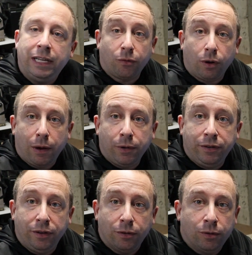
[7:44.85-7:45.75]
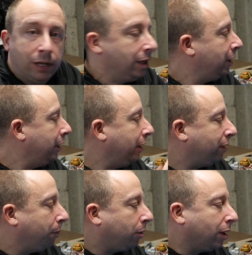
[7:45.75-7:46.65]
So what I would do is
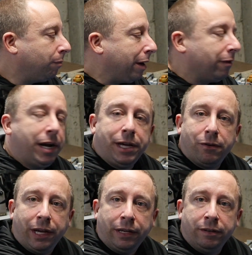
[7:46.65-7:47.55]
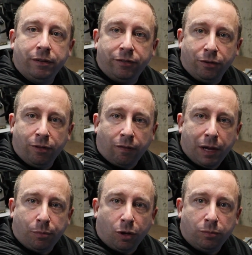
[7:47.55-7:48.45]
I plug my radio in to the
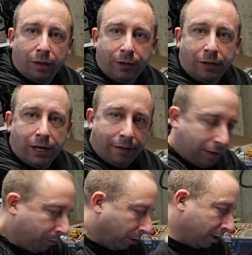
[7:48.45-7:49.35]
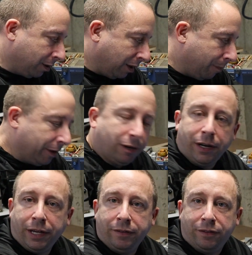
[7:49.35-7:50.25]
light bulb limiter and then plug the limiter
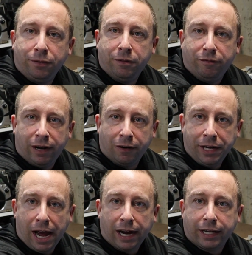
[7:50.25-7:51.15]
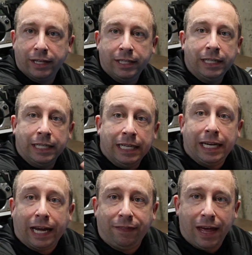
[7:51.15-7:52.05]
into the variac.
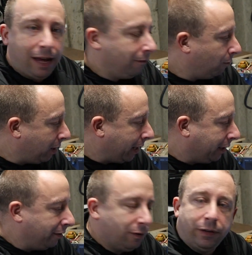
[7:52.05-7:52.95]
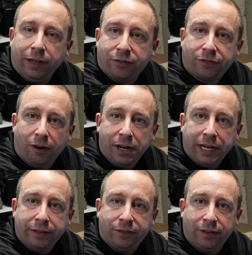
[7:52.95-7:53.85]
And then what I can do is
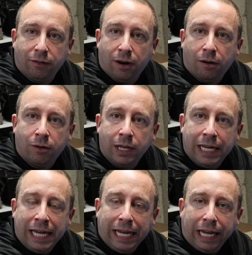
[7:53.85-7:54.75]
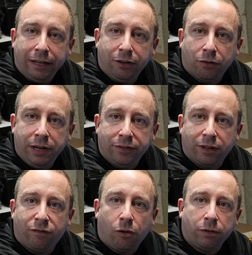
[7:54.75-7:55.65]
starting at zero, increase
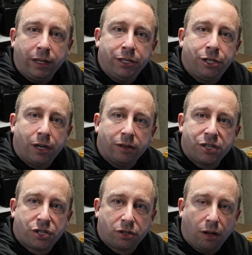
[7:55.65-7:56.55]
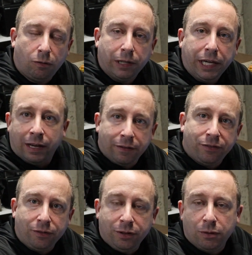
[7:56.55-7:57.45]
the voltage slowly. Now
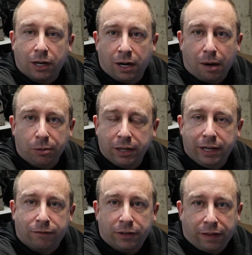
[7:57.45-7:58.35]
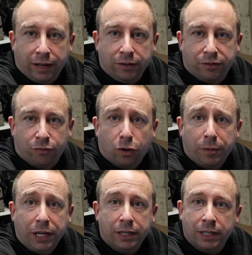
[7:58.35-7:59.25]
this will do a couple of different things for me.